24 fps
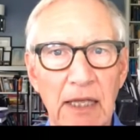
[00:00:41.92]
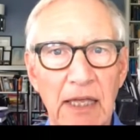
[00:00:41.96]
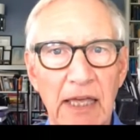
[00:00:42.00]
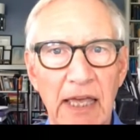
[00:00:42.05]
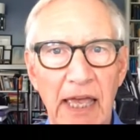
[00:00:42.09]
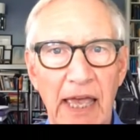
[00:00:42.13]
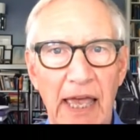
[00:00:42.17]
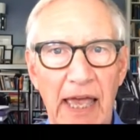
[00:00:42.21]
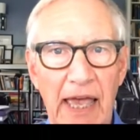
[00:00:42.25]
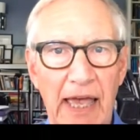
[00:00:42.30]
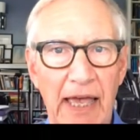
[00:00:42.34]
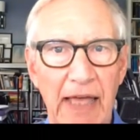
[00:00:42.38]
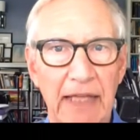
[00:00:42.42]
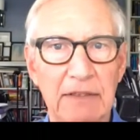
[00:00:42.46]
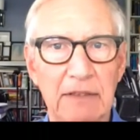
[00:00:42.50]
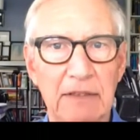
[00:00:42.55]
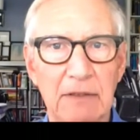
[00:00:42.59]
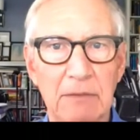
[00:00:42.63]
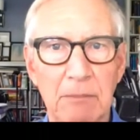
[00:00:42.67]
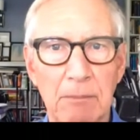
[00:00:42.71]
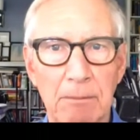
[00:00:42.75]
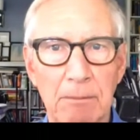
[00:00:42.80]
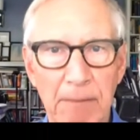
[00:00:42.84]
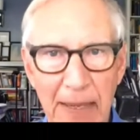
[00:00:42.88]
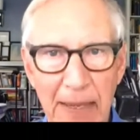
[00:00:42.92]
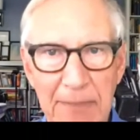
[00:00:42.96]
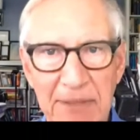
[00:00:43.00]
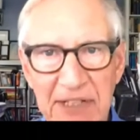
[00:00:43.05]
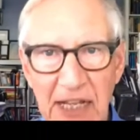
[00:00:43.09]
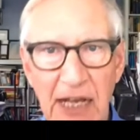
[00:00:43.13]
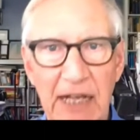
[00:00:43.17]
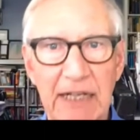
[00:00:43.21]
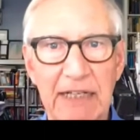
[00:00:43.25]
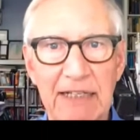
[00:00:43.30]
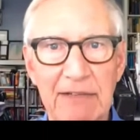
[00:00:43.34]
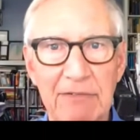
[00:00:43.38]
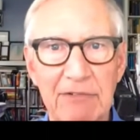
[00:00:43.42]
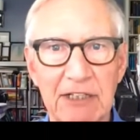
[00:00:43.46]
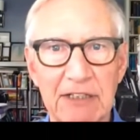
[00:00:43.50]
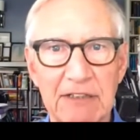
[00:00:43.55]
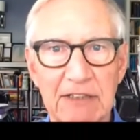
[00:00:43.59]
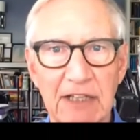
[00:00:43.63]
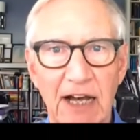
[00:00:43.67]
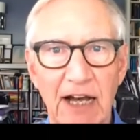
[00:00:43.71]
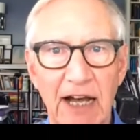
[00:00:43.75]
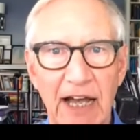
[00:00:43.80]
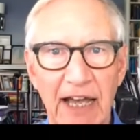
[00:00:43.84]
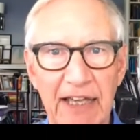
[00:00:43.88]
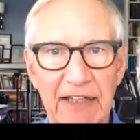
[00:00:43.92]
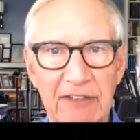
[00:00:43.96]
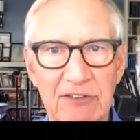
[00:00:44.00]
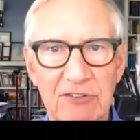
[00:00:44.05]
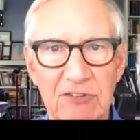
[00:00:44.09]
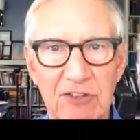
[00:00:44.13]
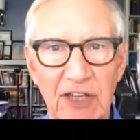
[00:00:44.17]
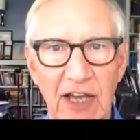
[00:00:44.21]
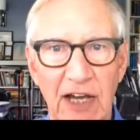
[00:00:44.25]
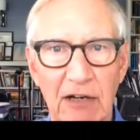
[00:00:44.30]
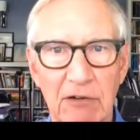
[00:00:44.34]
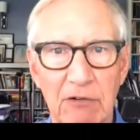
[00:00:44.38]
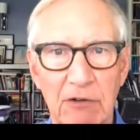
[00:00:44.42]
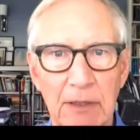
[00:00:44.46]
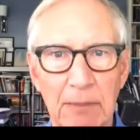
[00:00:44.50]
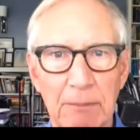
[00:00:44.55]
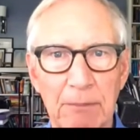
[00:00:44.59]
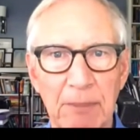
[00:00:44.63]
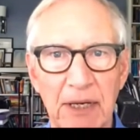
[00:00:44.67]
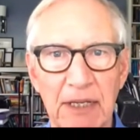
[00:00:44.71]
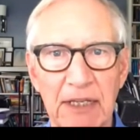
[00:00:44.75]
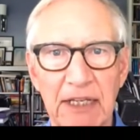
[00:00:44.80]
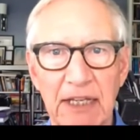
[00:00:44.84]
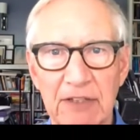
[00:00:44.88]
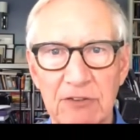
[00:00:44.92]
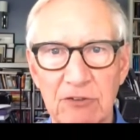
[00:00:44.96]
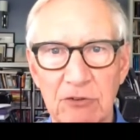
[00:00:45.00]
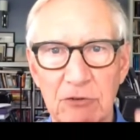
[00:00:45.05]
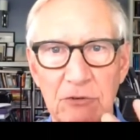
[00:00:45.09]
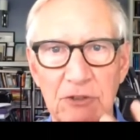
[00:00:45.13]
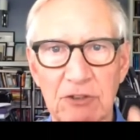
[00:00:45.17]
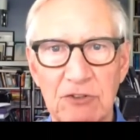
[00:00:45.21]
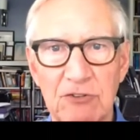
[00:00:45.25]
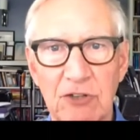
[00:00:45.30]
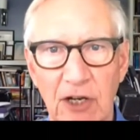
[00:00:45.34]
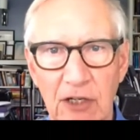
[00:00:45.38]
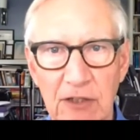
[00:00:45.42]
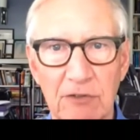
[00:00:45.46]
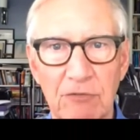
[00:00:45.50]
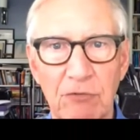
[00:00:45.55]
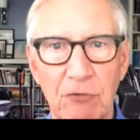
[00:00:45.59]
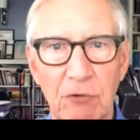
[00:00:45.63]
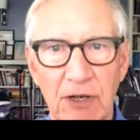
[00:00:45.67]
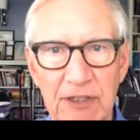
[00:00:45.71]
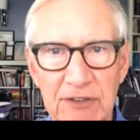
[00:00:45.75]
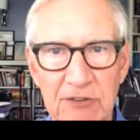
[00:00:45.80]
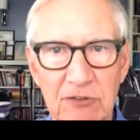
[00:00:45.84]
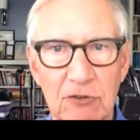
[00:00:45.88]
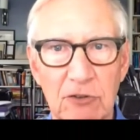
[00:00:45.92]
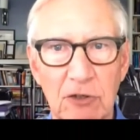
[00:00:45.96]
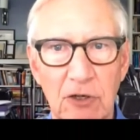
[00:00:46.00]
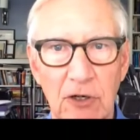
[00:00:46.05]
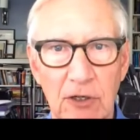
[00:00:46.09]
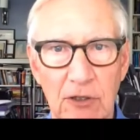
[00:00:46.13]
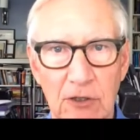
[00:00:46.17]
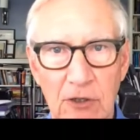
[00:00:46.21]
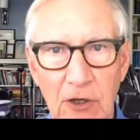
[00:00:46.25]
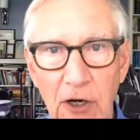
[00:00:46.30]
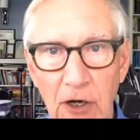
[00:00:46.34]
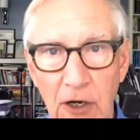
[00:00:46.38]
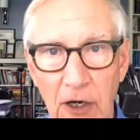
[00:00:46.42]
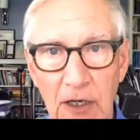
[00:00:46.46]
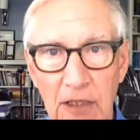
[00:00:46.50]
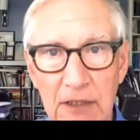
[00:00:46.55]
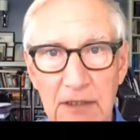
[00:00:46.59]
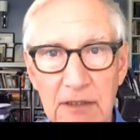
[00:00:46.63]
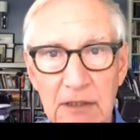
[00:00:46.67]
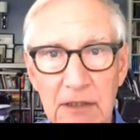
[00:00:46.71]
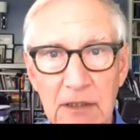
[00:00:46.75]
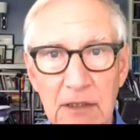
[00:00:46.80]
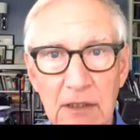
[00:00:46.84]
And maybe not even at the highest salary, but as a result of what's gone on,